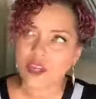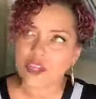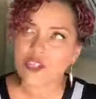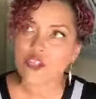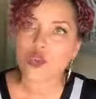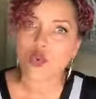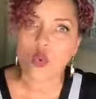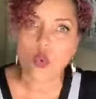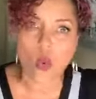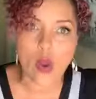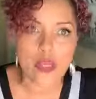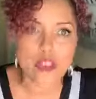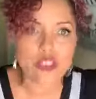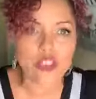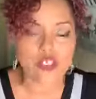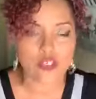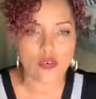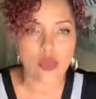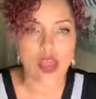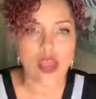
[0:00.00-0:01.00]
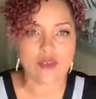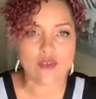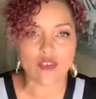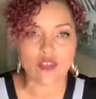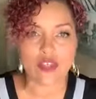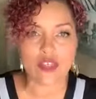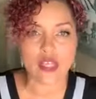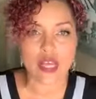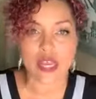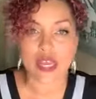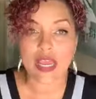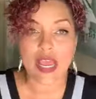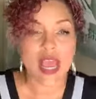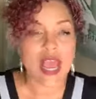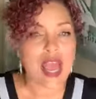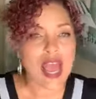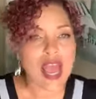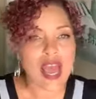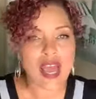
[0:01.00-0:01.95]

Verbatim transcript: if there's a question you have and you're like,